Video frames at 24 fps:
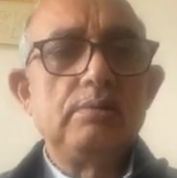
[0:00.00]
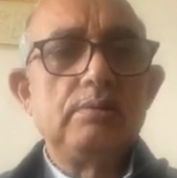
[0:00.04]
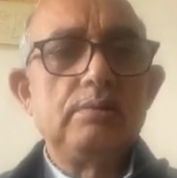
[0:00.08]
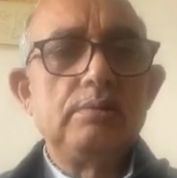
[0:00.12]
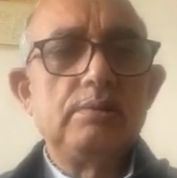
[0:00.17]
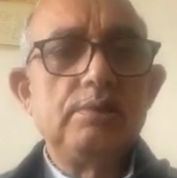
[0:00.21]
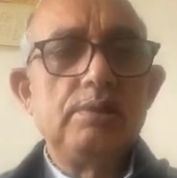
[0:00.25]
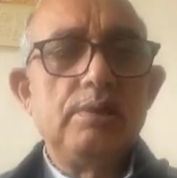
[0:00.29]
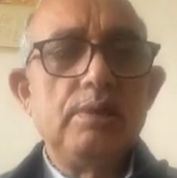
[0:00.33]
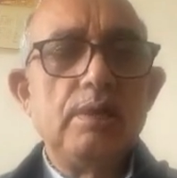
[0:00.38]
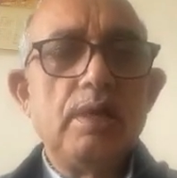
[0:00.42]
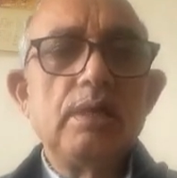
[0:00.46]

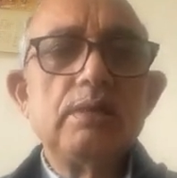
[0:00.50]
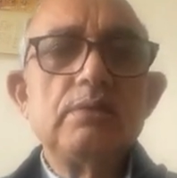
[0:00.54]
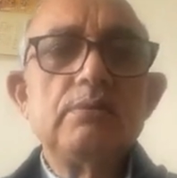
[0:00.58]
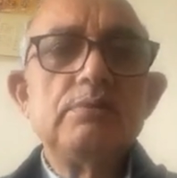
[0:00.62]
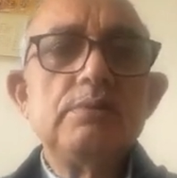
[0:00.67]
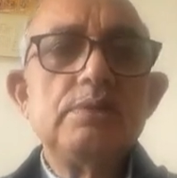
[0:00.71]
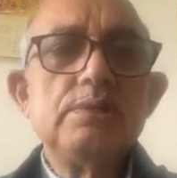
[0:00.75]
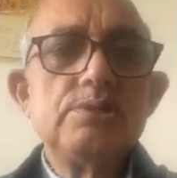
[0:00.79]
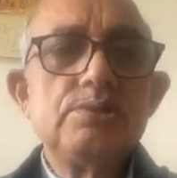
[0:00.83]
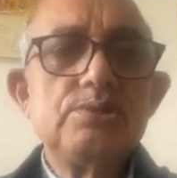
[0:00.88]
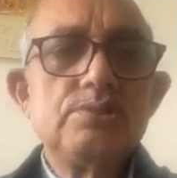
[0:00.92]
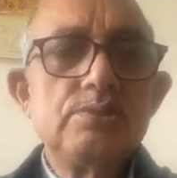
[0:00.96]
the
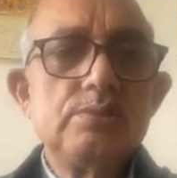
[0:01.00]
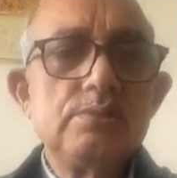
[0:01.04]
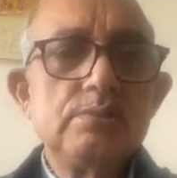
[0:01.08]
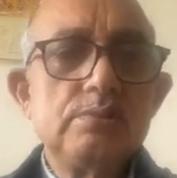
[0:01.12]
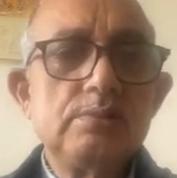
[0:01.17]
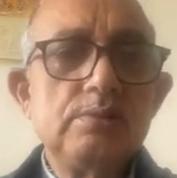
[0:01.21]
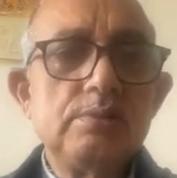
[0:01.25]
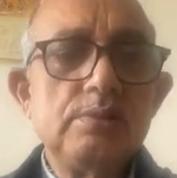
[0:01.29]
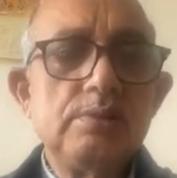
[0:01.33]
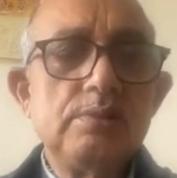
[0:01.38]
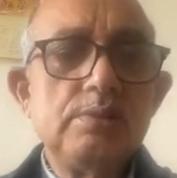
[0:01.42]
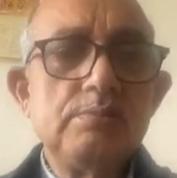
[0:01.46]
language,
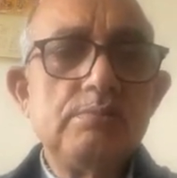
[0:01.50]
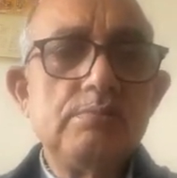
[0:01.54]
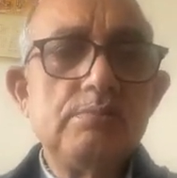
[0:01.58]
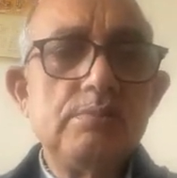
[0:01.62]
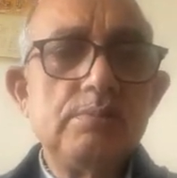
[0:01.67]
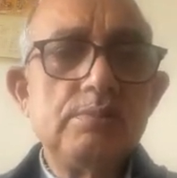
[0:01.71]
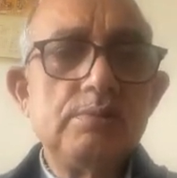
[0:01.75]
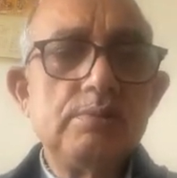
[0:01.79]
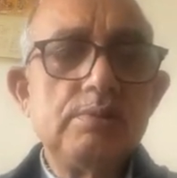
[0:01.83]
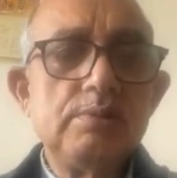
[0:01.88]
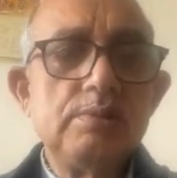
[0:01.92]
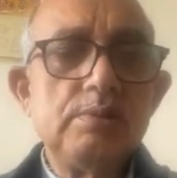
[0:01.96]
the
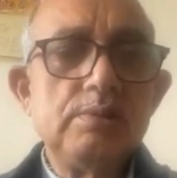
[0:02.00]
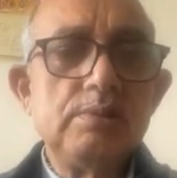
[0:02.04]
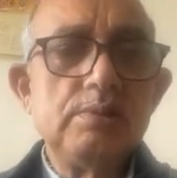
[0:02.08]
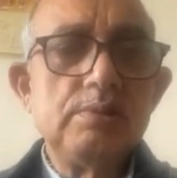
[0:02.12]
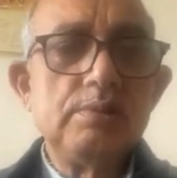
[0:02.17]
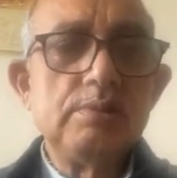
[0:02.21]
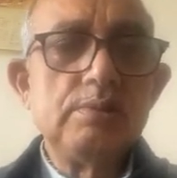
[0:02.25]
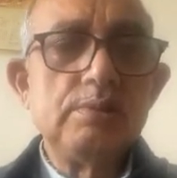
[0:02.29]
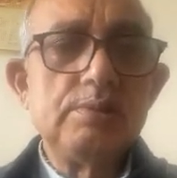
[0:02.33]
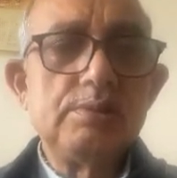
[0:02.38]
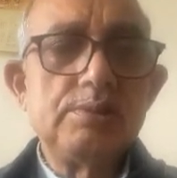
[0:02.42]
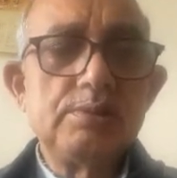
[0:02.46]

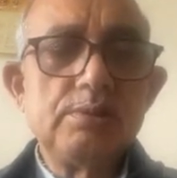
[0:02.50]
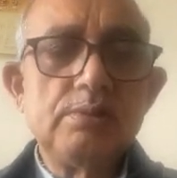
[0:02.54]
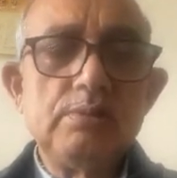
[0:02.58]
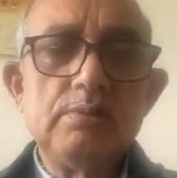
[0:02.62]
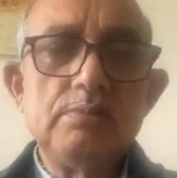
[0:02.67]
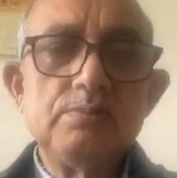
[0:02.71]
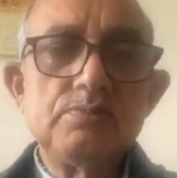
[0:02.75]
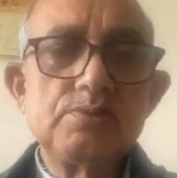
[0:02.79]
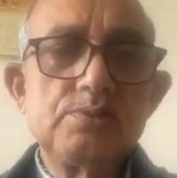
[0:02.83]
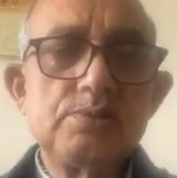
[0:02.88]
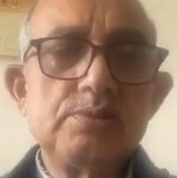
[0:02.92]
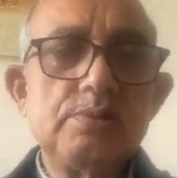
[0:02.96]

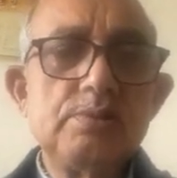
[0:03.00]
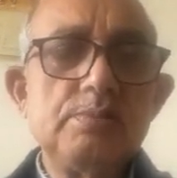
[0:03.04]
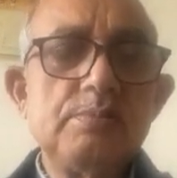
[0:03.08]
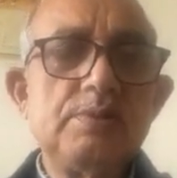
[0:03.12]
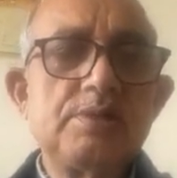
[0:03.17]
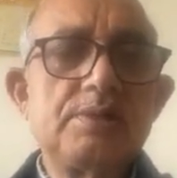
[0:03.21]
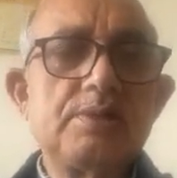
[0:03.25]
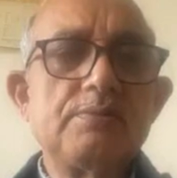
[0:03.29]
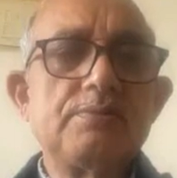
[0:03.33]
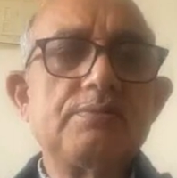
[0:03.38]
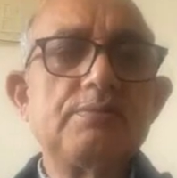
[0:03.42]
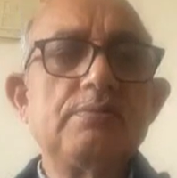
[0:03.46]
terms, the
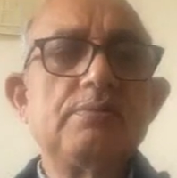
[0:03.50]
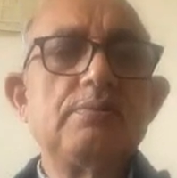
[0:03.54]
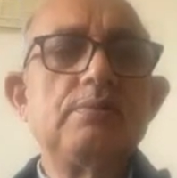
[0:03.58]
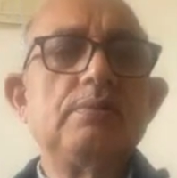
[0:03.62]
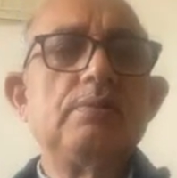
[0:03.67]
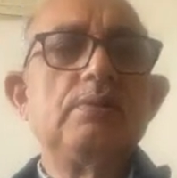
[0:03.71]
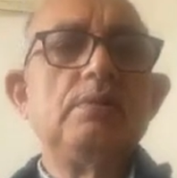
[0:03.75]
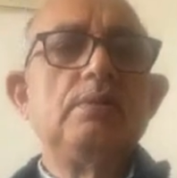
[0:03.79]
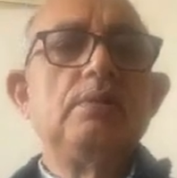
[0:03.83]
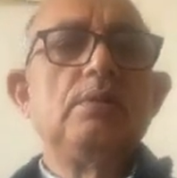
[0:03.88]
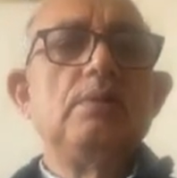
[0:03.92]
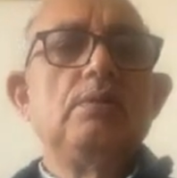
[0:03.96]
metaphor
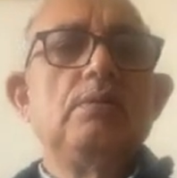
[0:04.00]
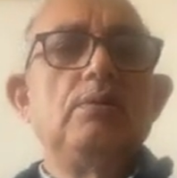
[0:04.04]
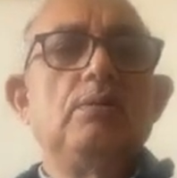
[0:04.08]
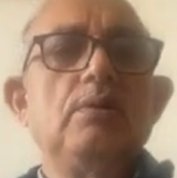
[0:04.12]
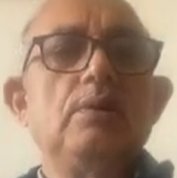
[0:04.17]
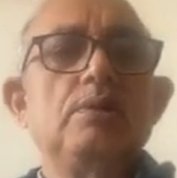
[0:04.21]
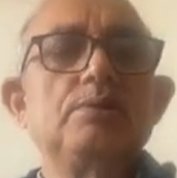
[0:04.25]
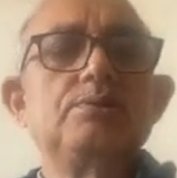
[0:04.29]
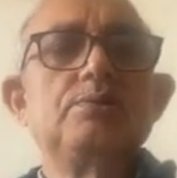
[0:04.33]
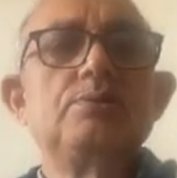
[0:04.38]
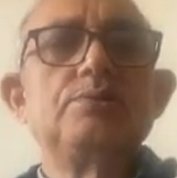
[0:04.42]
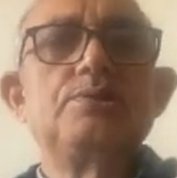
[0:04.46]

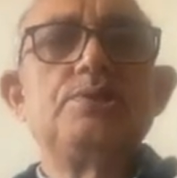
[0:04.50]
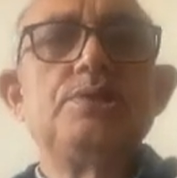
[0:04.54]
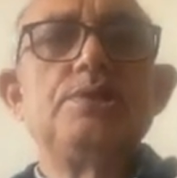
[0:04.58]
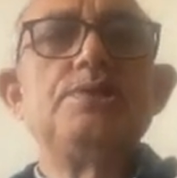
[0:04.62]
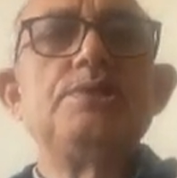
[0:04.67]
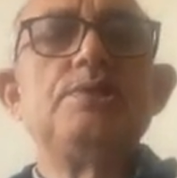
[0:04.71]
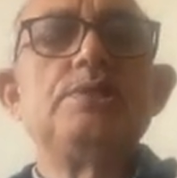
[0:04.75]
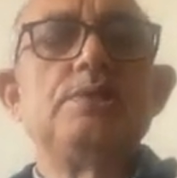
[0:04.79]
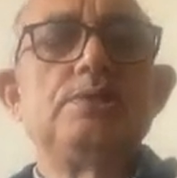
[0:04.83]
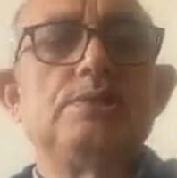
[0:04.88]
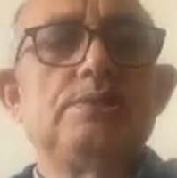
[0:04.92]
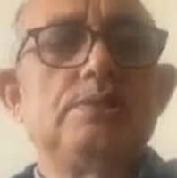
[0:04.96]
also
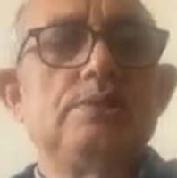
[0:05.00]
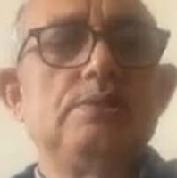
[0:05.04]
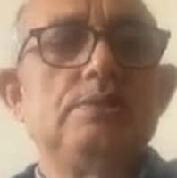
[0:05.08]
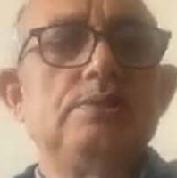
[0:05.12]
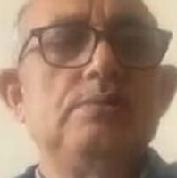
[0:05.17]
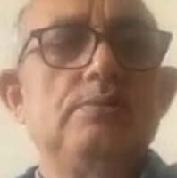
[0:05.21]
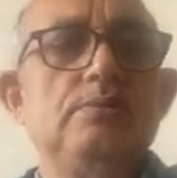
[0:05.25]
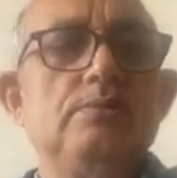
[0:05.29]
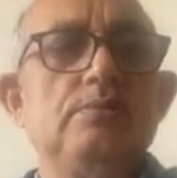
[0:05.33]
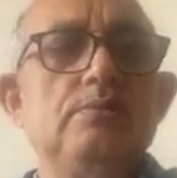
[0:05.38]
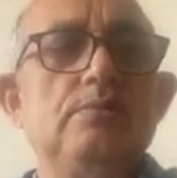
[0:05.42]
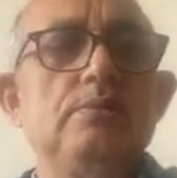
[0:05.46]
changes.
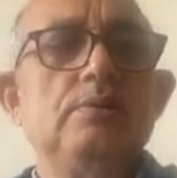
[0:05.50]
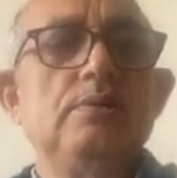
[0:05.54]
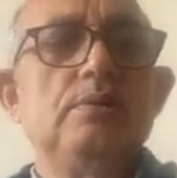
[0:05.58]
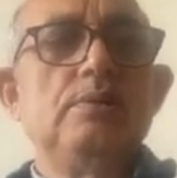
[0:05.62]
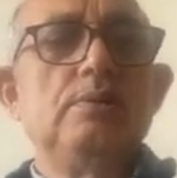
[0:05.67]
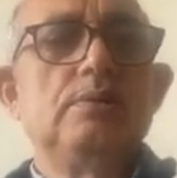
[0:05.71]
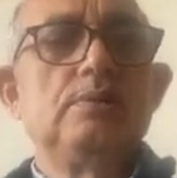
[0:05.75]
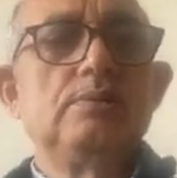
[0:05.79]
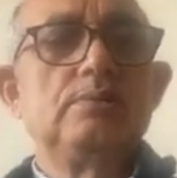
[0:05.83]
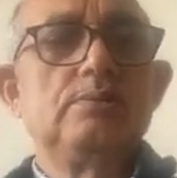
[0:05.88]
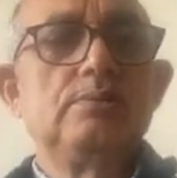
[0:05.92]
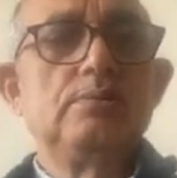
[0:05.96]

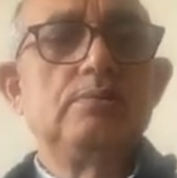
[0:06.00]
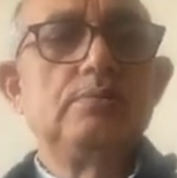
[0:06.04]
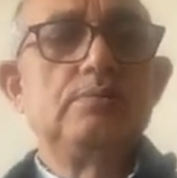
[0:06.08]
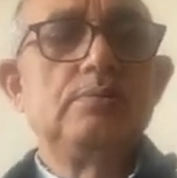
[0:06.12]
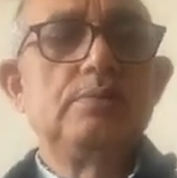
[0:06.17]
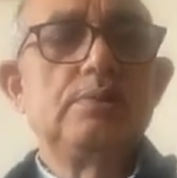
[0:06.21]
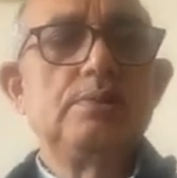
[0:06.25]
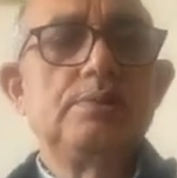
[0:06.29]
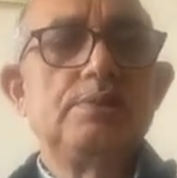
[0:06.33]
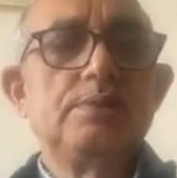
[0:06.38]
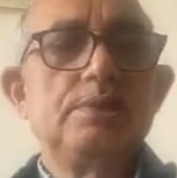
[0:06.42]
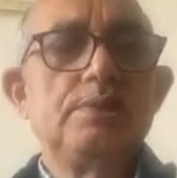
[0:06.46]
So
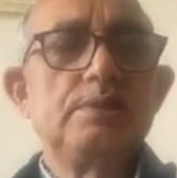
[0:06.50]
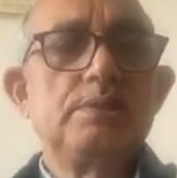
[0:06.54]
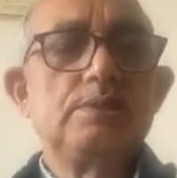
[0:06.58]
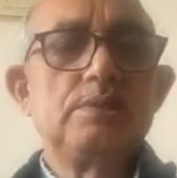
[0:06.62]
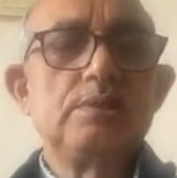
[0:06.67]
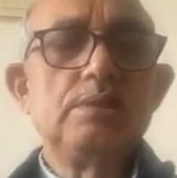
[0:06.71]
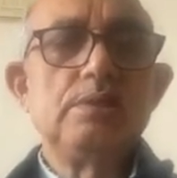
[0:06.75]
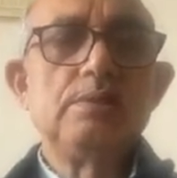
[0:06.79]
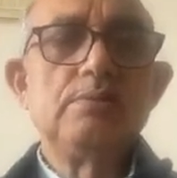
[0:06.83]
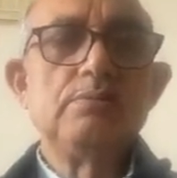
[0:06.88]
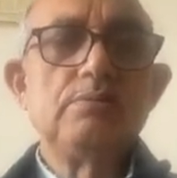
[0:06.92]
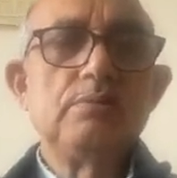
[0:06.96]
what
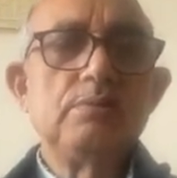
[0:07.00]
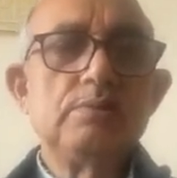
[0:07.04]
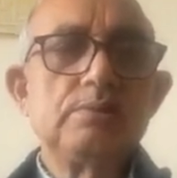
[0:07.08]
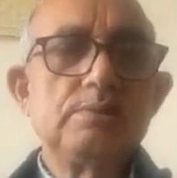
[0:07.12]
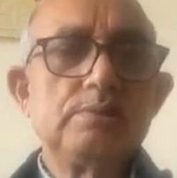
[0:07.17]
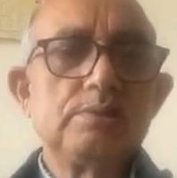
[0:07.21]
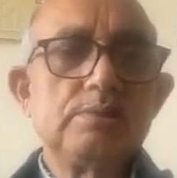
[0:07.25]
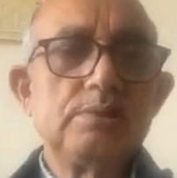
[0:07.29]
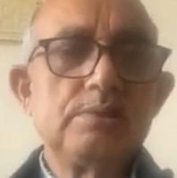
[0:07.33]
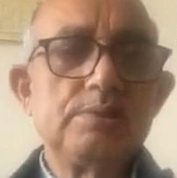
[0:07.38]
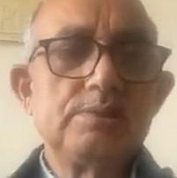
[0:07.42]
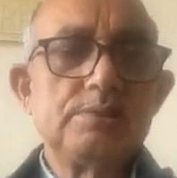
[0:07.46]
traditionally
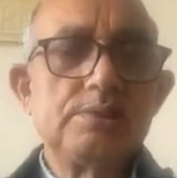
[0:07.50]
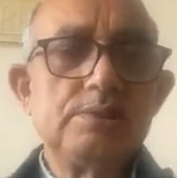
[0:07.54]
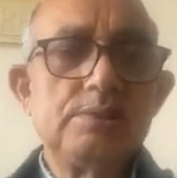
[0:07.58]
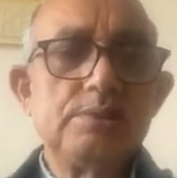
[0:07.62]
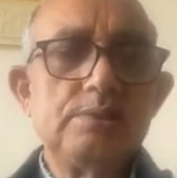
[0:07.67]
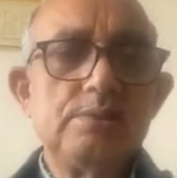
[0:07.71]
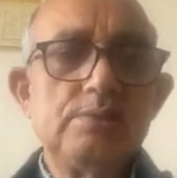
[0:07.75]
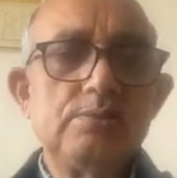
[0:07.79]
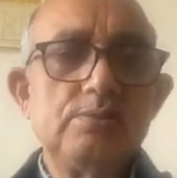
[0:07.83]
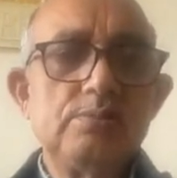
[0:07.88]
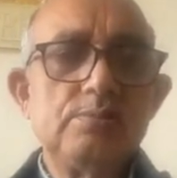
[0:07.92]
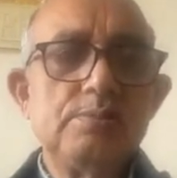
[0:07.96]
was
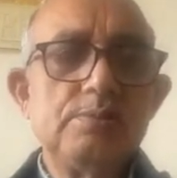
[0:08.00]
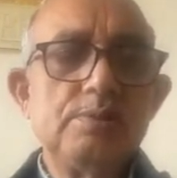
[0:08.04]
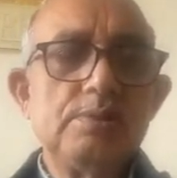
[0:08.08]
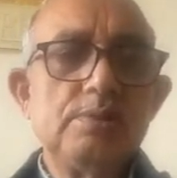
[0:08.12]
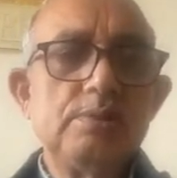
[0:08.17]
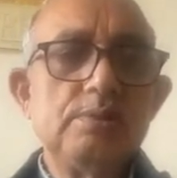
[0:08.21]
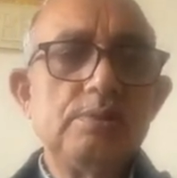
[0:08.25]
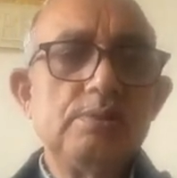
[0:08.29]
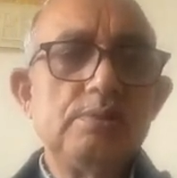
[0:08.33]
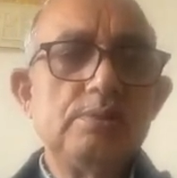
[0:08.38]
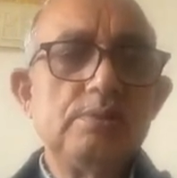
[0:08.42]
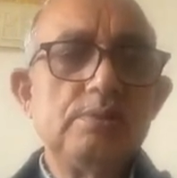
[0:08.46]
considered to be,